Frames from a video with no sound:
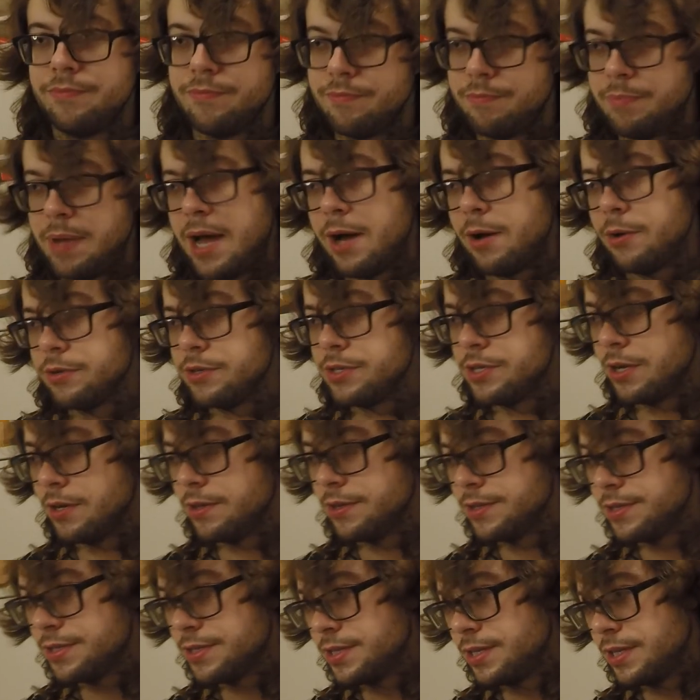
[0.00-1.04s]
pouch on
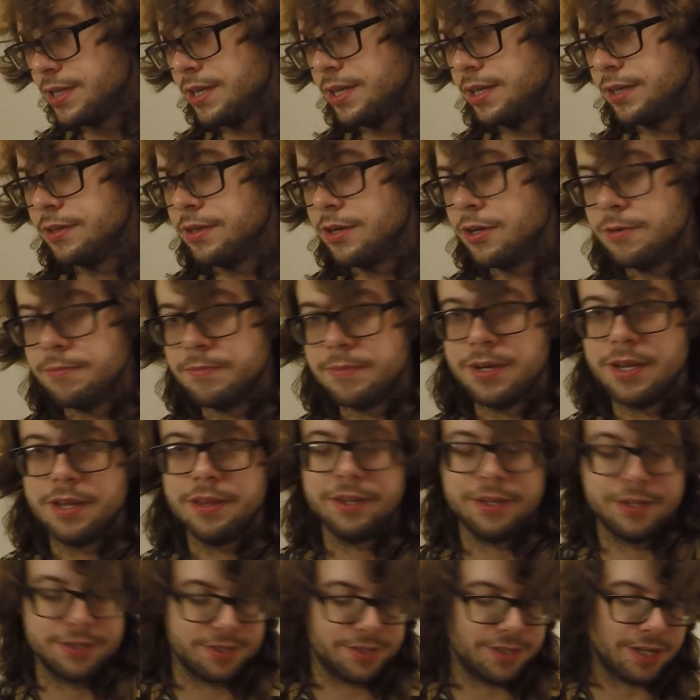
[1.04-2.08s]
this thing. Nope,
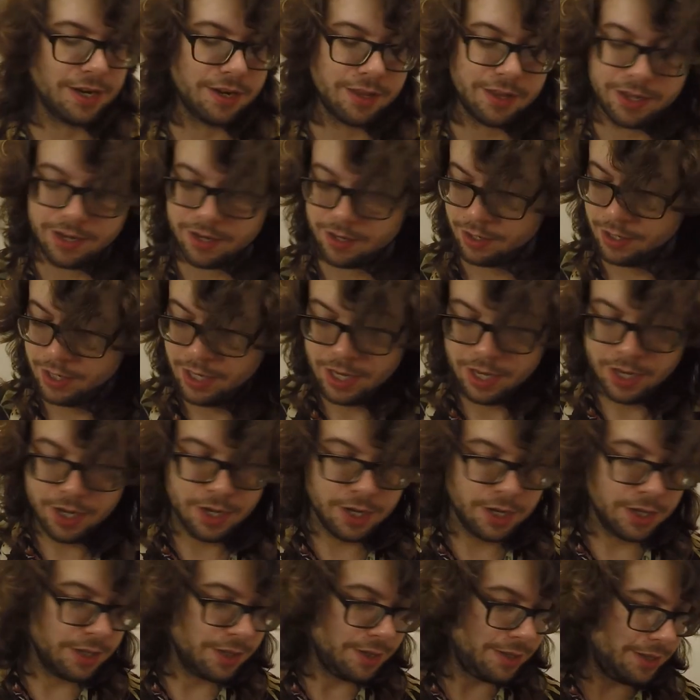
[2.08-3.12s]
nothing inside of there.
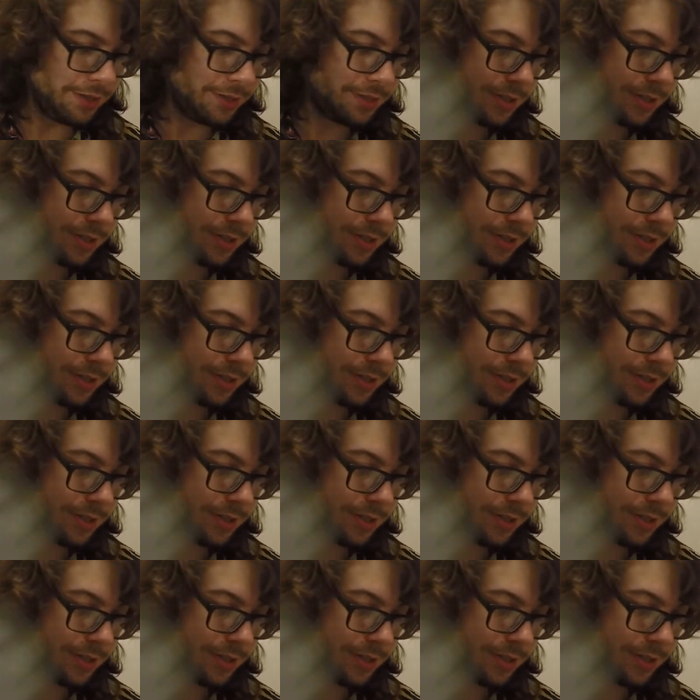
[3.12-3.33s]
This